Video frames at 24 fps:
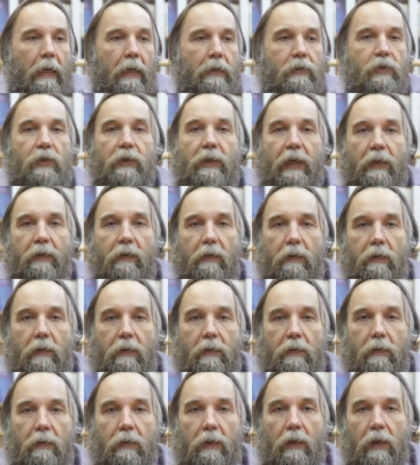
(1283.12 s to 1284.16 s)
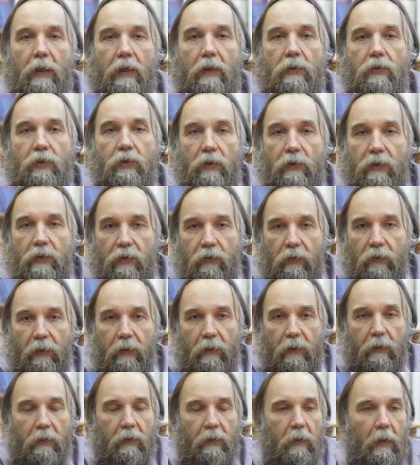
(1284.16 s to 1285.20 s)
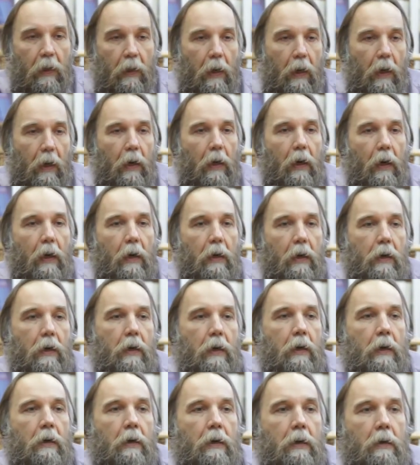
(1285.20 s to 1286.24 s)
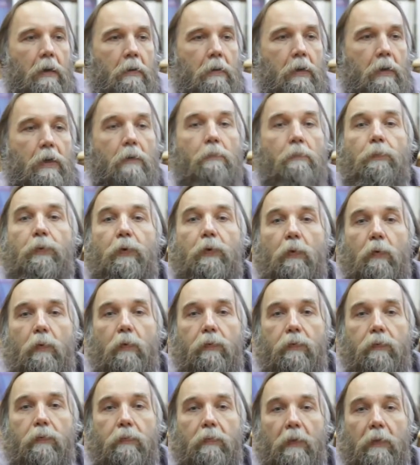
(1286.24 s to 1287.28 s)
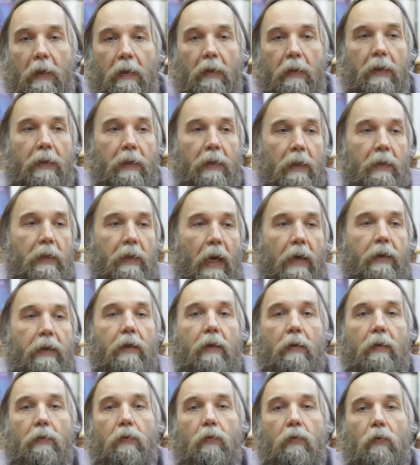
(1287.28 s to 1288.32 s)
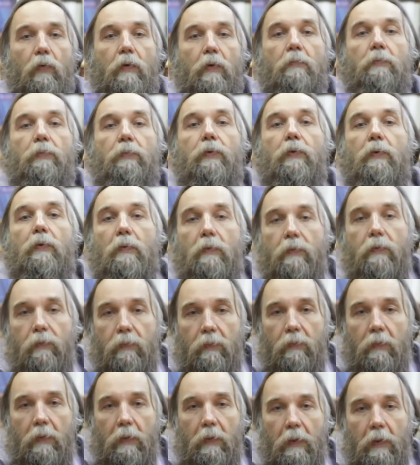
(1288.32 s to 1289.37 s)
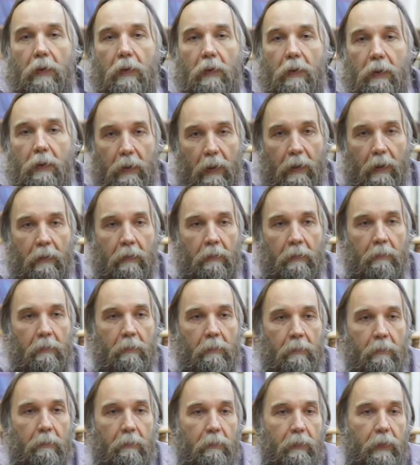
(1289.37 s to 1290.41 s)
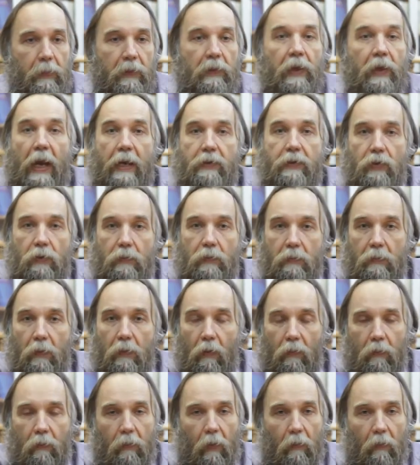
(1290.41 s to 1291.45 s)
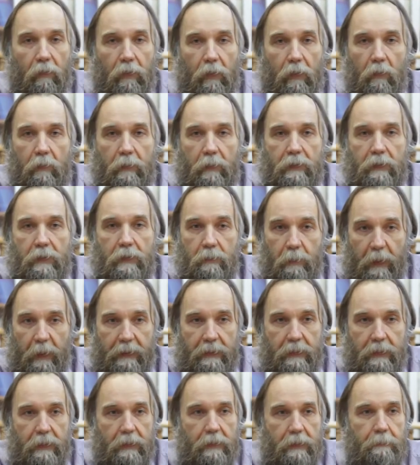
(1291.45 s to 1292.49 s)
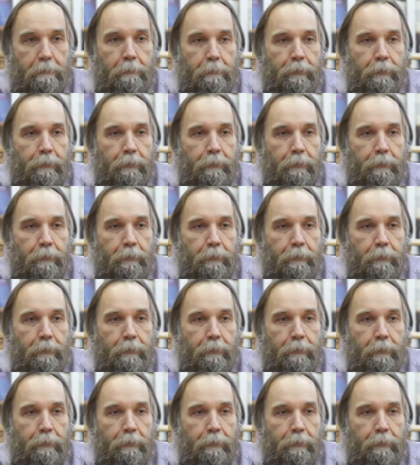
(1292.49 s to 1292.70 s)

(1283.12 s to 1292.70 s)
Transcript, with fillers: genetic engineering, improve the idea to improve the nature of human species.